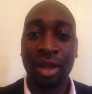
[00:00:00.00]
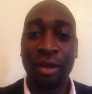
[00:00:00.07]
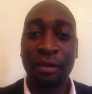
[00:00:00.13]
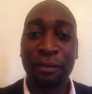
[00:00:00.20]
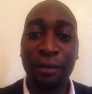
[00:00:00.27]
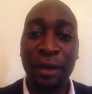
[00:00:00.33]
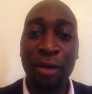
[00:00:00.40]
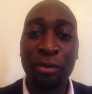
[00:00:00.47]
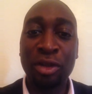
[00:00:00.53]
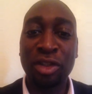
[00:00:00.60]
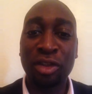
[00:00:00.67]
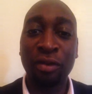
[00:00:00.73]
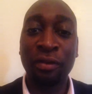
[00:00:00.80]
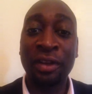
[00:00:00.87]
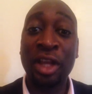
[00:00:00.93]
Fear is
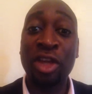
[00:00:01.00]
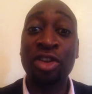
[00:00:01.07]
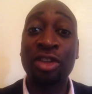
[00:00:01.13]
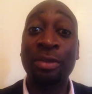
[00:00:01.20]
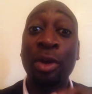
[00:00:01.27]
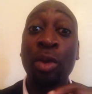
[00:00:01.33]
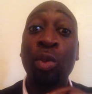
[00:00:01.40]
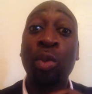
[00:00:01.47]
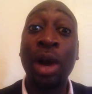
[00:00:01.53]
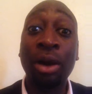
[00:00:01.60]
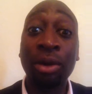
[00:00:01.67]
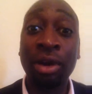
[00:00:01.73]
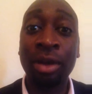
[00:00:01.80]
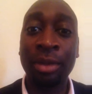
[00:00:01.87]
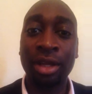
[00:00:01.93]
something that you should be
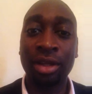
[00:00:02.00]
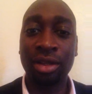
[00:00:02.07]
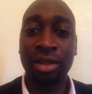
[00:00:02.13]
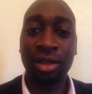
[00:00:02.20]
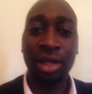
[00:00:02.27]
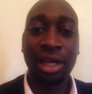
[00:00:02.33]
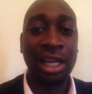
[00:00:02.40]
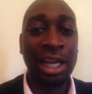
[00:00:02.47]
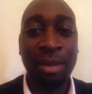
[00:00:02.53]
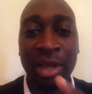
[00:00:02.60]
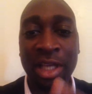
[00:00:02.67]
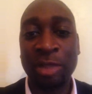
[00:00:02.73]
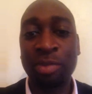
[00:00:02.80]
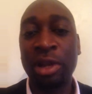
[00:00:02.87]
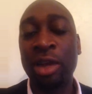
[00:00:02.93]
welcoming, and let me
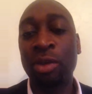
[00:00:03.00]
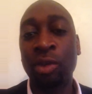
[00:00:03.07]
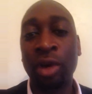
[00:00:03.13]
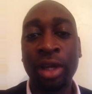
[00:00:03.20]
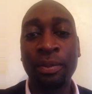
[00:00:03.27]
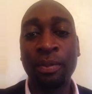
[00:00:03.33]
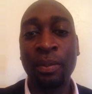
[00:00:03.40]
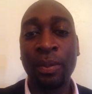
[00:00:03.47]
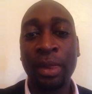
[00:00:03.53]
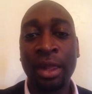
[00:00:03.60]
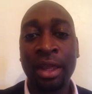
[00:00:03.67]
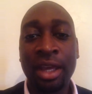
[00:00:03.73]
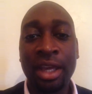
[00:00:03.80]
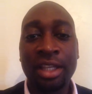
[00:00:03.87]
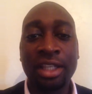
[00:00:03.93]
explain why.
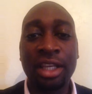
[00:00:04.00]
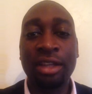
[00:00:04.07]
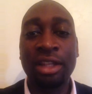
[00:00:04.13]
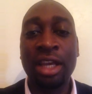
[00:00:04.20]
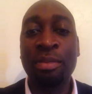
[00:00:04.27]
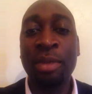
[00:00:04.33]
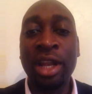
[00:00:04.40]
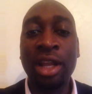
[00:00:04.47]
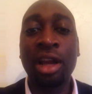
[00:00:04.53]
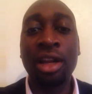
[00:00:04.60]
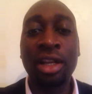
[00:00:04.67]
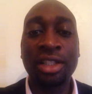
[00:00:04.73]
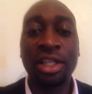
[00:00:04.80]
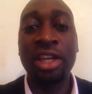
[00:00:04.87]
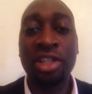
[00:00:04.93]
You see, there are many
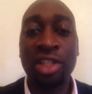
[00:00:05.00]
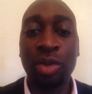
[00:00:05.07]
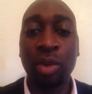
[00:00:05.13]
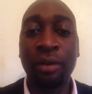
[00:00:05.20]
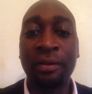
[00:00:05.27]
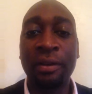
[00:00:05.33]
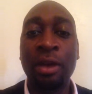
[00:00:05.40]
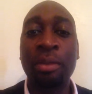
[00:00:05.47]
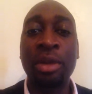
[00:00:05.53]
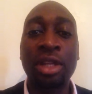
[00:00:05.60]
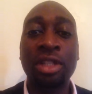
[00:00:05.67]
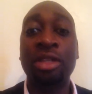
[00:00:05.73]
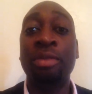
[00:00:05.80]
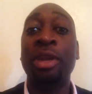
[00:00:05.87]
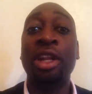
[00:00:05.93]
connotations of what fear
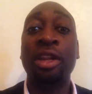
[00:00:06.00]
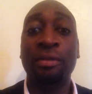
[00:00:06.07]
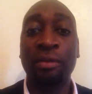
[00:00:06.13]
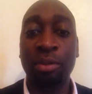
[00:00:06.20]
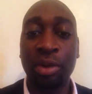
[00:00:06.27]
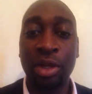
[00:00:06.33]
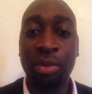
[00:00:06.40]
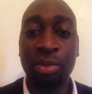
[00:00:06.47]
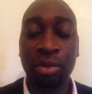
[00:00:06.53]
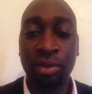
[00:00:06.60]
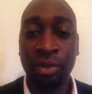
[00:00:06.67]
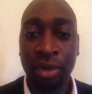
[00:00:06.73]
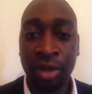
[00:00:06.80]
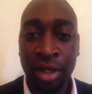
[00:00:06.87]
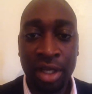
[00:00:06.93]
means to many different people.
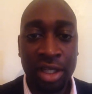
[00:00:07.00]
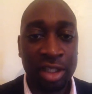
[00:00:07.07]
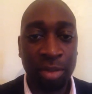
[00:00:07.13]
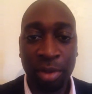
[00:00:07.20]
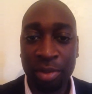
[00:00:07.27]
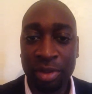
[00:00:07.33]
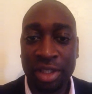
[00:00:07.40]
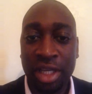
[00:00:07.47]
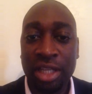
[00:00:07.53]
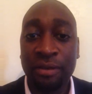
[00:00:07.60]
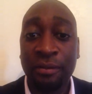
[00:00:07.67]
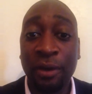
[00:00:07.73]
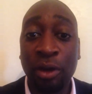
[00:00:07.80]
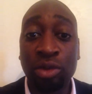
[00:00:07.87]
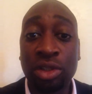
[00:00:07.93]
Some people say it's
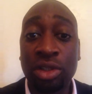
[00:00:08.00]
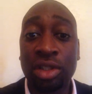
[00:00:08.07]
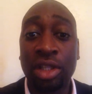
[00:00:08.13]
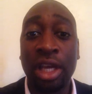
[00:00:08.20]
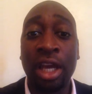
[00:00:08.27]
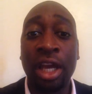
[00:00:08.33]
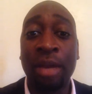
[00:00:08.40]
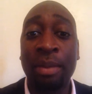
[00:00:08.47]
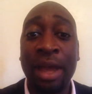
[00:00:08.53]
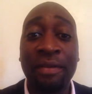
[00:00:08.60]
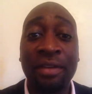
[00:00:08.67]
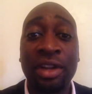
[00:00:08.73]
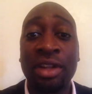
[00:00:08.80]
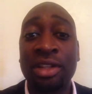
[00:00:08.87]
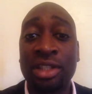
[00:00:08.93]
false
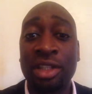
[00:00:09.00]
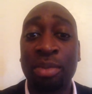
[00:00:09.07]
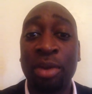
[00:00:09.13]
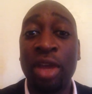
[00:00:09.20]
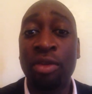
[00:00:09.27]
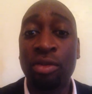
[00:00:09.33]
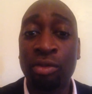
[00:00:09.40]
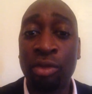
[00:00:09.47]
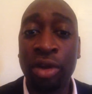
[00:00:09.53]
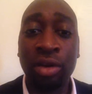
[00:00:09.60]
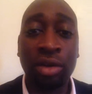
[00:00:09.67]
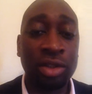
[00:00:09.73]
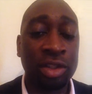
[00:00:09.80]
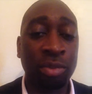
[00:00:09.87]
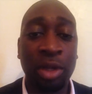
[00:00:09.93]
evidence appearing
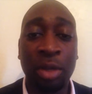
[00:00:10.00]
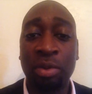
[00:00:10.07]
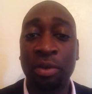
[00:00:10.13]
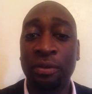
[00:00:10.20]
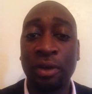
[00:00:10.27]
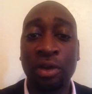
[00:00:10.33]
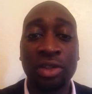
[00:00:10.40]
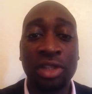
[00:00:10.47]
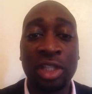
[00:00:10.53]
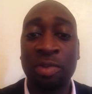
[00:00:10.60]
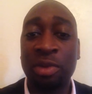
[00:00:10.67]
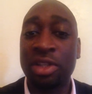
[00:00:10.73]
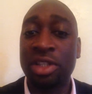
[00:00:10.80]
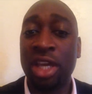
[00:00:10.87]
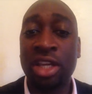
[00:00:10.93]
real. Some people false
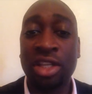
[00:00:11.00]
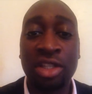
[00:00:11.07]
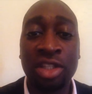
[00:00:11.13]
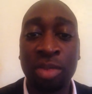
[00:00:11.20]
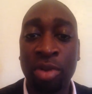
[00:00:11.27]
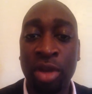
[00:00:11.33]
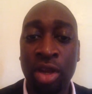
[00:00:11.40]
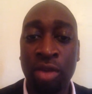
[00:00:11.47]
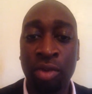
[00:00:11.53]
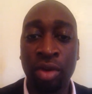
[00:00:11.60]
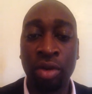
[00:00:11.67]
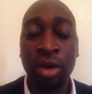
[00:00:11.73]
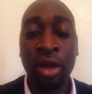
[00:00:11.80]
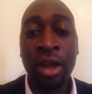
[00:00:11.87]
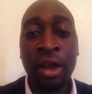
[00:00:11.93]
expectations appearing
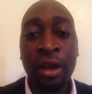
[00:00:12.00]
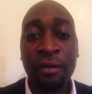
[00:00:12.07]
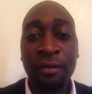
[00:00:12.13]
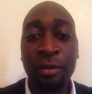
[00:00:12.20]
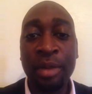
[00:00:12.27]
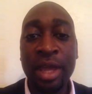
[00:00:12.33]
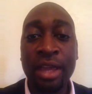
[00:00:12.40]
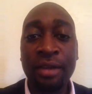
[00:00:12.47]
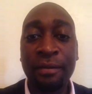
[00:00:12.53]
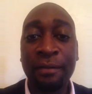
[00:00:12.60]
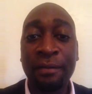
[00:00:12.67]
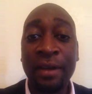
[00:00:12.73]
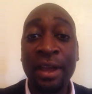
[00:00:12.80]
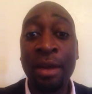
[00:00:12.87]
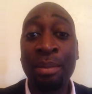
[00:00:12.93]
real. For me,
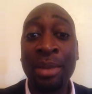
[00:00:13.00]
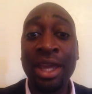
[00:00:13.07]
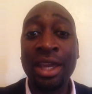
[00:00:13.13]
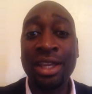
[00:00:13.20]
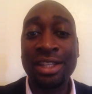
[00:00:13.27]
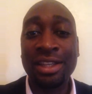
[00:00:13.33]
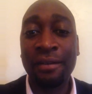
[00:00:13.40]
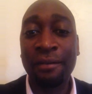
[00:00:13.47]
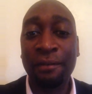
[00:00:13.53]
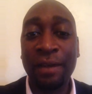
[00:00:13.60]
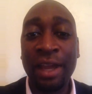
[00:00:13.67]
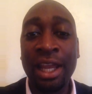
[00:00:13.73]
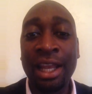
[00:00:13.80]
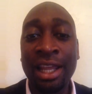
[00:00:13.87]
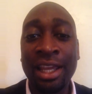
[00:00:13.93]
fear means
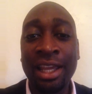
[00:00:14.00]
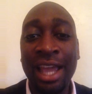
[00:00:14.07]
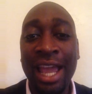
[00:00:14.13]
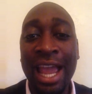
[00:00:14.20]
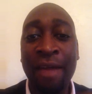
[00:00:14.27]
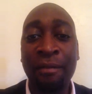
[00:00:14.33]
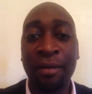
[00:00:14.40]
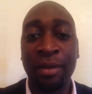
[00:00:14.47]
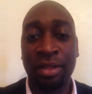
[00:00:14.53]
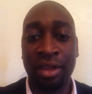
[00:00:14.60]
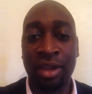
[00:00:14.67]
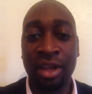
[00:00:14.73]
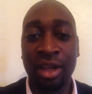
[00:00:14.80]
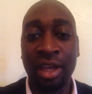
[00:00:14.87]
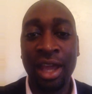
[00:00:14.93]
feeling
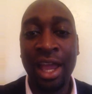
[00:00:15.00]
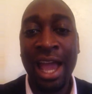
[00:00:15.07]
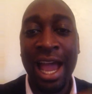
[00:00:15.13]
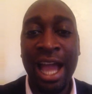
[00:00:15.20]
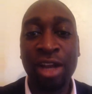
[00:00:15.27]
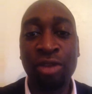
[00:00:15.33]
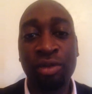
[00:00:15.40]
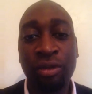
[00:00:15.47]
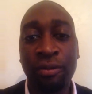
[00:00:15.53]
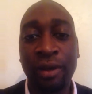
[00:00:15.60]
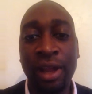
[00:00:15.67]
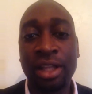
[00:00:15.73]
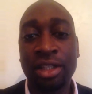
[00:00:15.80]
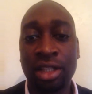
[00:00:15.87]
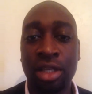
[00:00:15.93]
everything and
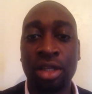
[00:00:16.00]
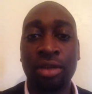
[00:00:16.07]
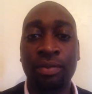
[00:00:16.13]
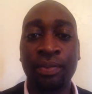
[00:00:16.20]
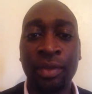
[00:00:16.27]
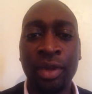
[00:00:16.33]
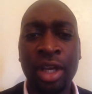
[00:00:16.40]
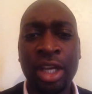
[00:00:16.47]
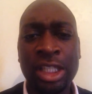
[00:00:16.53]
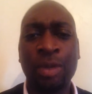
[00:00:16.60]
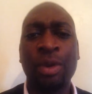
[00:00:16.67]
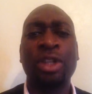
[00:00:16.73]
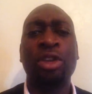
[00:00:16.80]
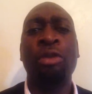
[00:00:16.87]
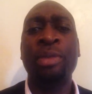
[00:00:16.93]
reflecting. So
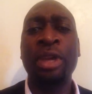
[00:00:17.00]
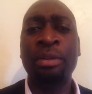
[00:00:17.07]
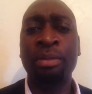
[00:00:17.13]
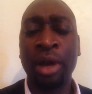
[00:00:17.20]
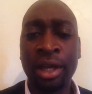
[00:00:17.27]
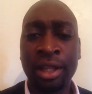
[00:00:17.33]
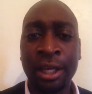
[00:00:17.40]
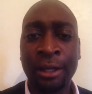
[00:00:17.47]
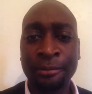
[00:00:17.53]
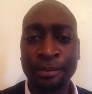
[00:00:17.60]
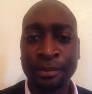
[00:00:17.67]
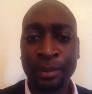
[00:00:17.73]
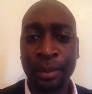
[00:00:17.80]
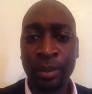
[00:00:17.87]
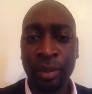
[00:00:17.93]
what do I mean by that?
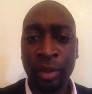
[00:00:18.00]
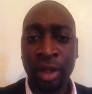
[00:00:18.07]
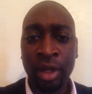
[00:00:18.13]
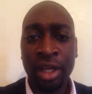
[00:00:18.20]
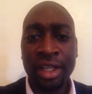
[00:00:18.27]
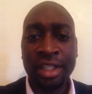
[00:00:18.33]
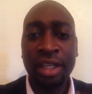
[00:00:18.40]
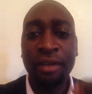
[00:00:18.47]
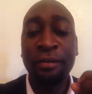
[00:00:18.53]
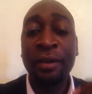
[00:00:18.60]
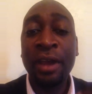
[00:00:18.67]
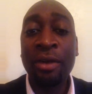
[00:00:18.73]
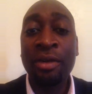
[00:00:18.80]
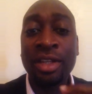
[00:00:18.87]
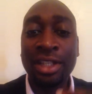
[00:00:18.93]
You see,
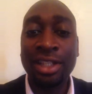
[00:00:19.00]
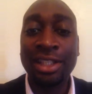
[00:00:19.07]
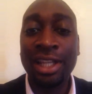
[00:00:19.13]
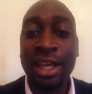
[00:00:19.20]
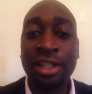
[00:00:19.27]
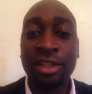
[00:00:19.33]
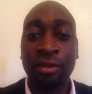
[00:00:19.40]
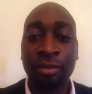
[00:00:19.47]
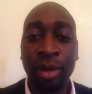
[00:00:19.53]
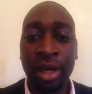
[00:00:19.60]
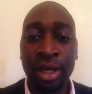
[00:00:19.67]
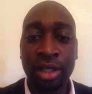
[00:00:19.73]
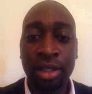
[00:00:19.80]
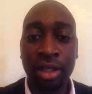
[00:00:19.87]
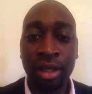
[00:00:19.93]
fear is a state of
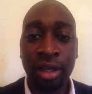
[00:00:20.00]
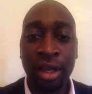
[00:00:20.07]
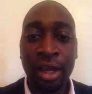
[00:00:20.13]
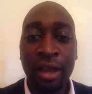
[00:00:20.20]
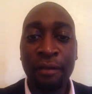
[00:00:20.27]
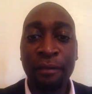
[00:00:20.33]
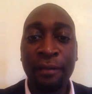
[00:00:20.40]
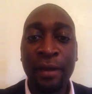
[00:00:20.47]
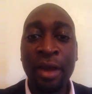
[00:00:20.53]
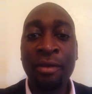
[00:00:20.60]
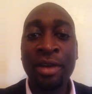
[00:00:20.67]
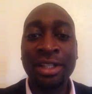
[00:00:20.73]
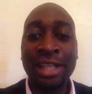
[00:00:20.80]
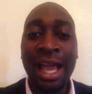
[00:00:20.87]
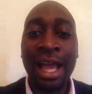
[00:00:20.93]
mind. Fear
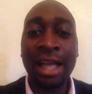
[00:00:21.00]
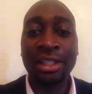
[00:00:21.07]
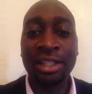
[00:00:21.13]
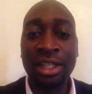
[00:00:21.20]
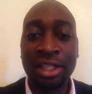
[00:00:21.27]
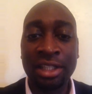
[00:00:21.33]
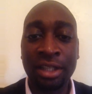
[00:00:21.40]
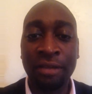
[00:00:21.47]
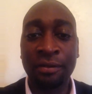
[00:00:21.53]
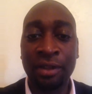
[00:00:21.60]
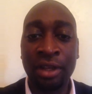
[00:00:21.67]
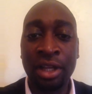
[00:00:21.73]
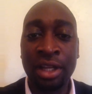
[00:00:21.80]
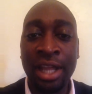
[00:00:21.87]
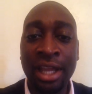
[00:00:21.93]
is acting as if
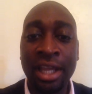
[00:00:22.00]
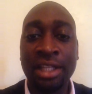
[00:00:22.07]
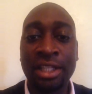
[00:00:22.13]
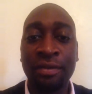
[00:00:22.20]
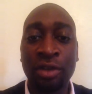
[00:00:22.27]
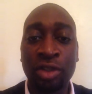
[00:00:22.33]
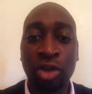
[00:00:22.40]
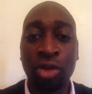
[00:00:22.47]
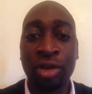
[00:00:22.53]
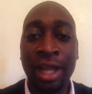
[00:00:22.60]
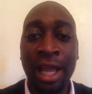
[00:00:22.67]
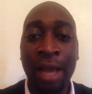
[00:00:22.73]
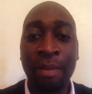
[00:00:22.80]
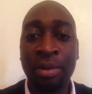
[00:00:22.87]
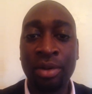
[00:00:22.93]
the negative has already
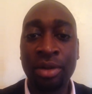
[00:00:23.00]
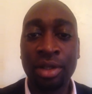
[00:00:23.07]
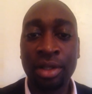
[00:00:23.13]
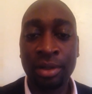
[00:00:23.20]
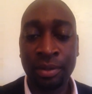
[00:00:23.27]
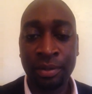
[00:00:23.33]
happened.